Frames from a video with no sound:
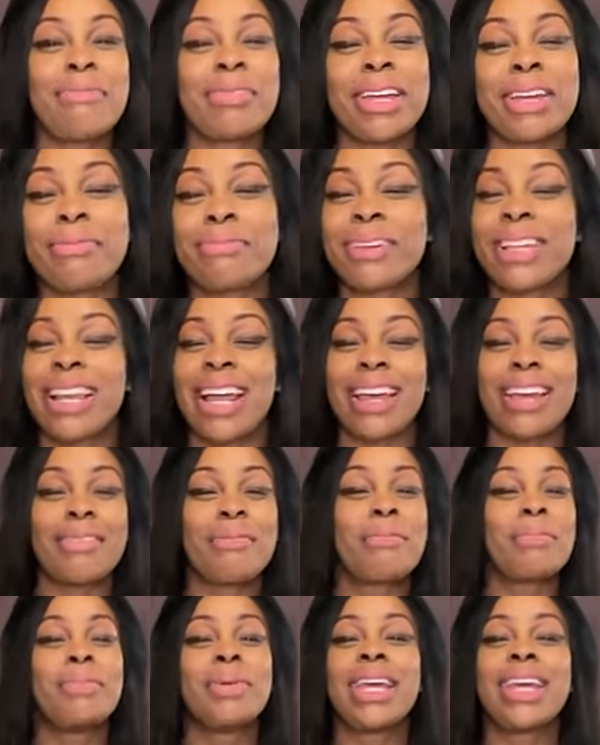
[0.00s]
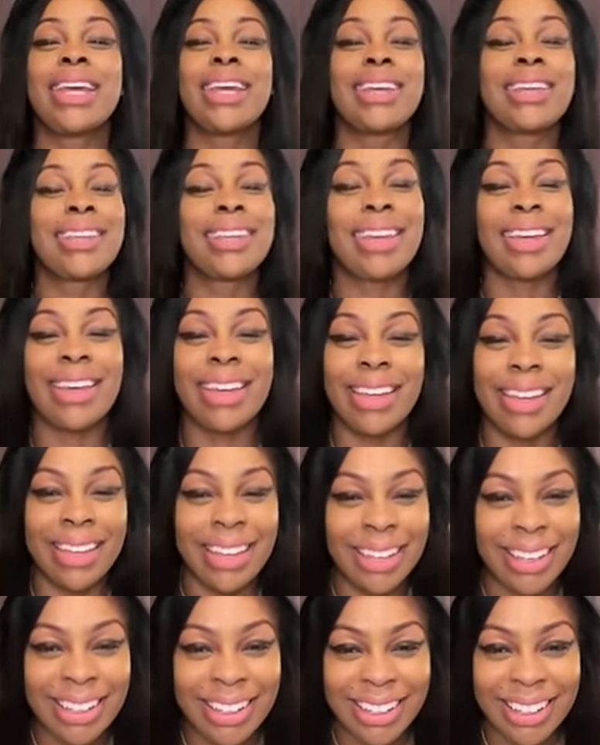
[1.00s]
gonna be like a big
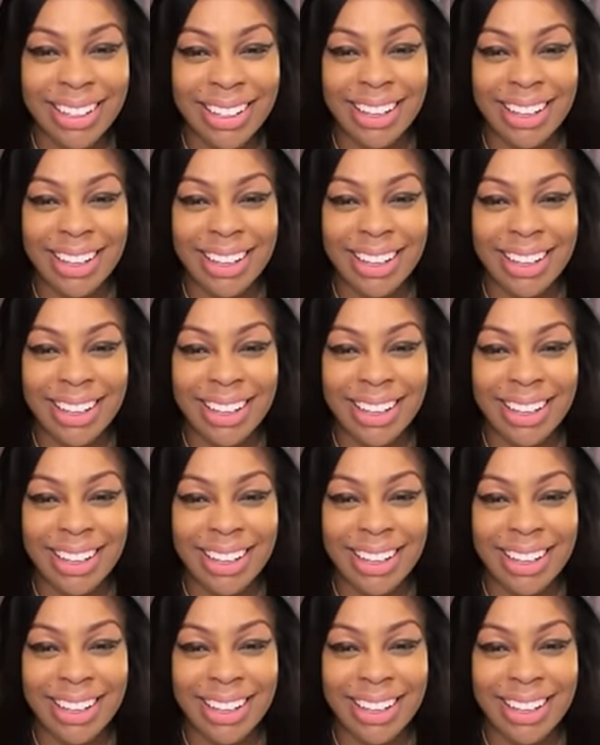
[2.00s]
kid.